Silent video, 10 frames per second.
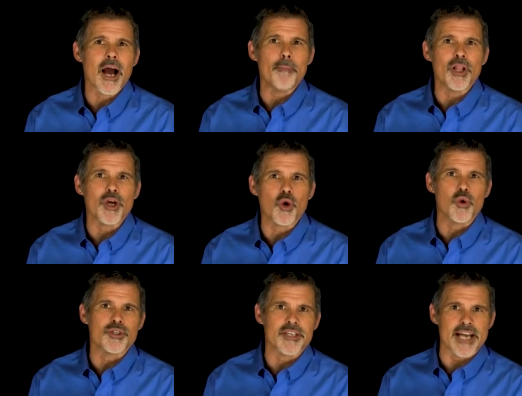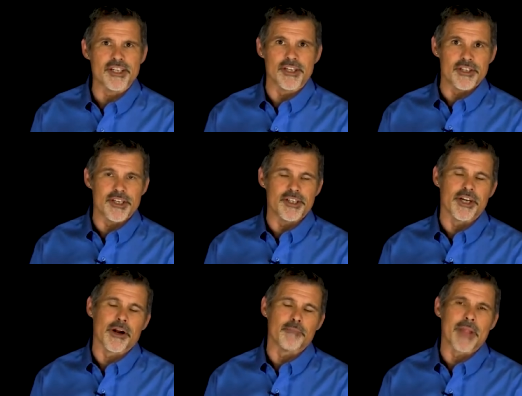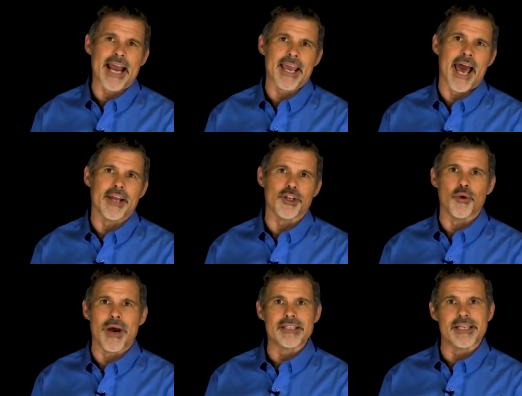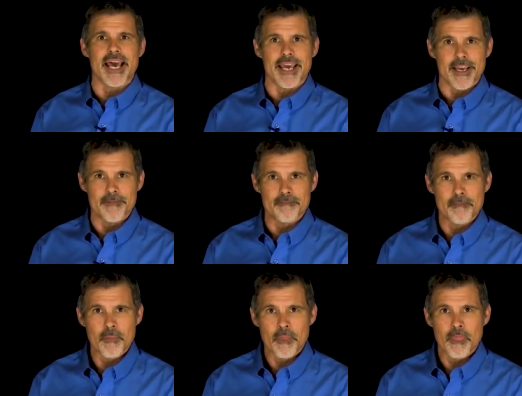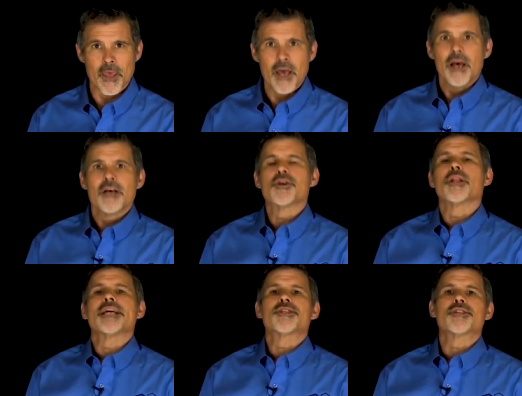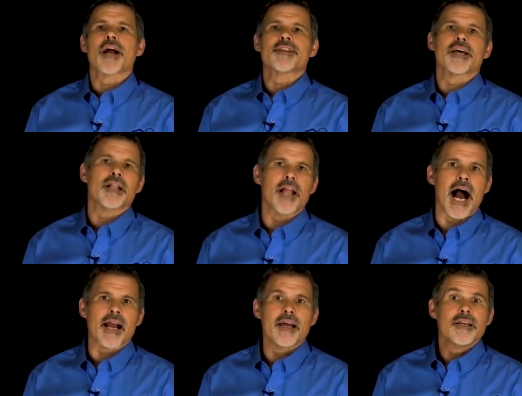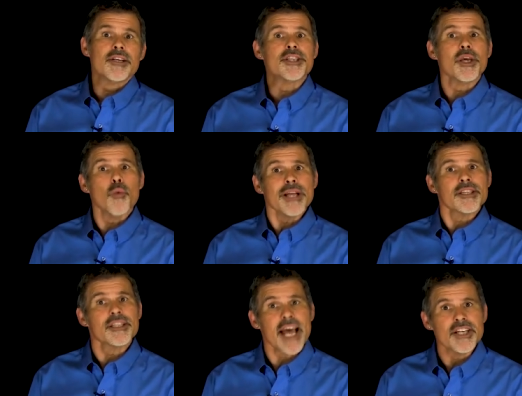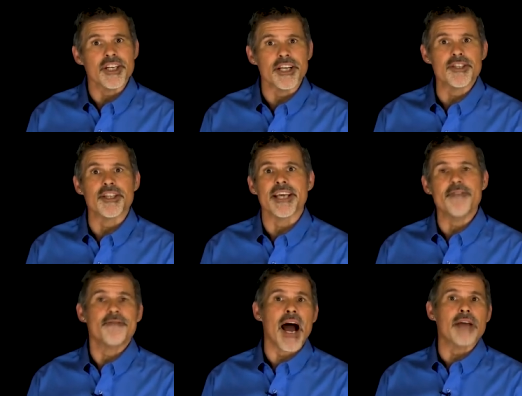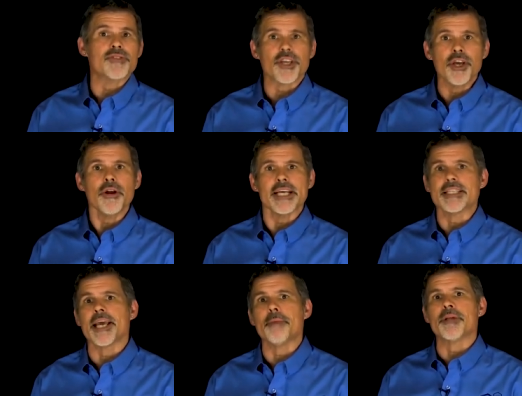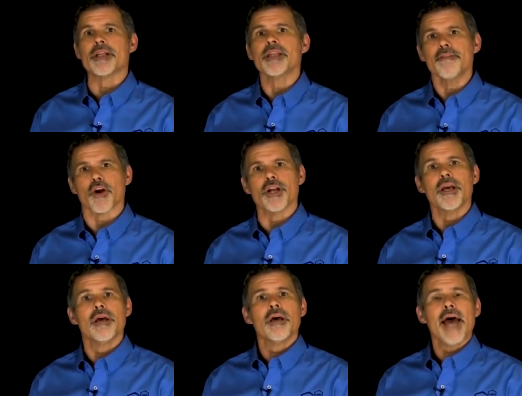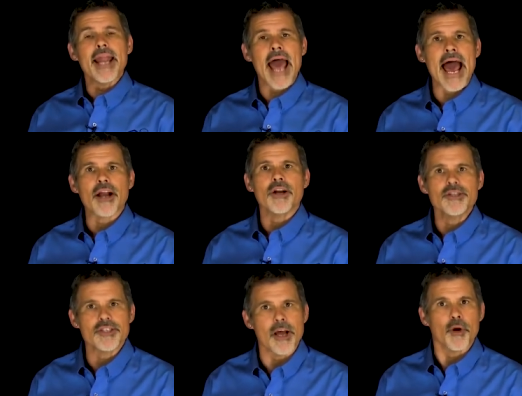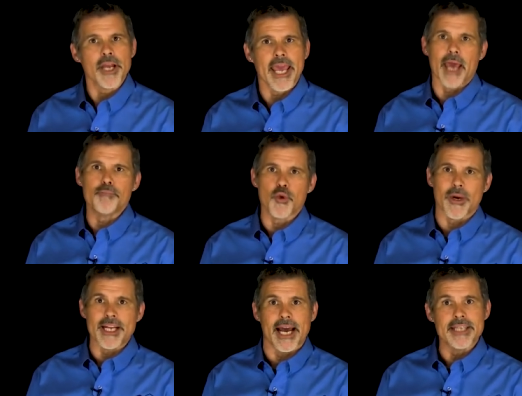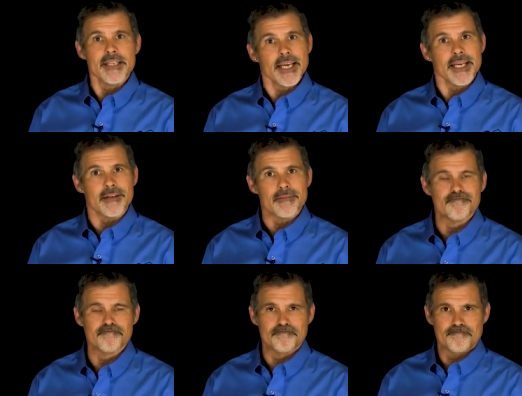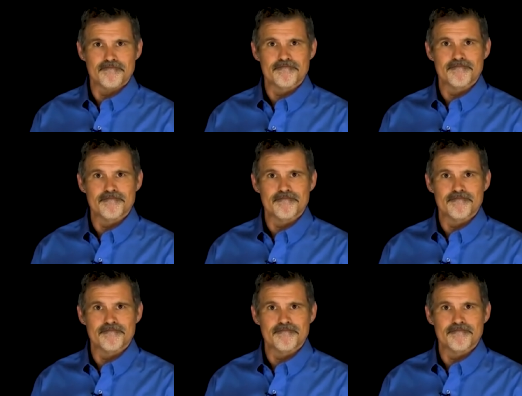F5 Networks Incorporated is a global company that specializes in application services and application delivery networking F5 Technologies focus on the delivery, security, performance, and